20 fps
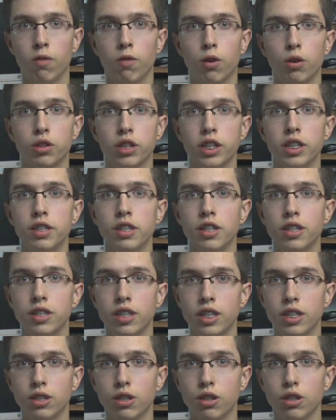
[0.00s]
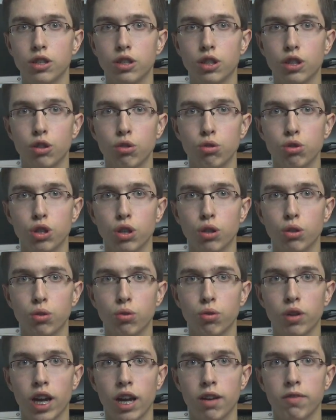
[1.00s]
For this resistor is crucial
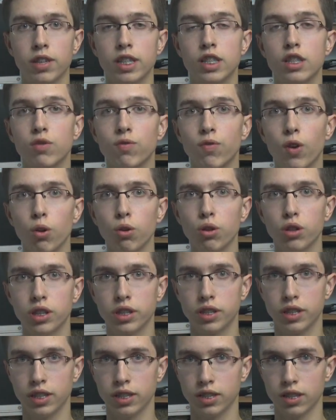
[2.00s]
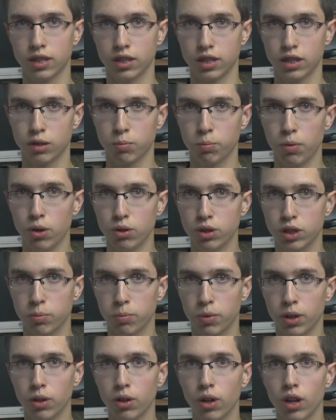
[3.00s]
to have as small resistance as
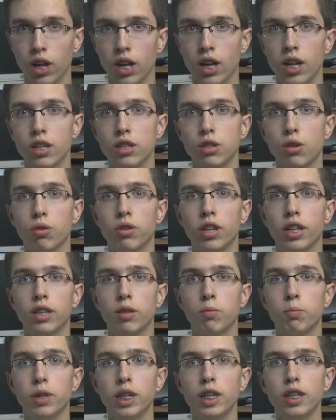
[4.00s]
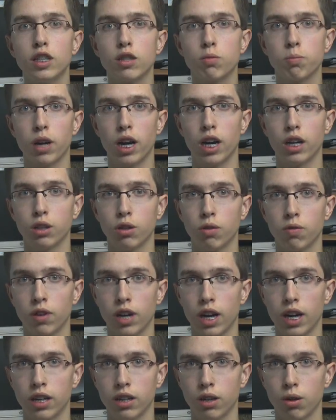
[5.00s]
possible so that the biggest part of
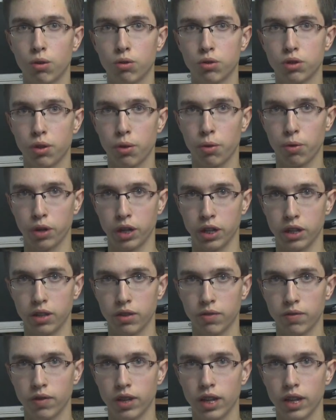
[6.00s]
current goes through it.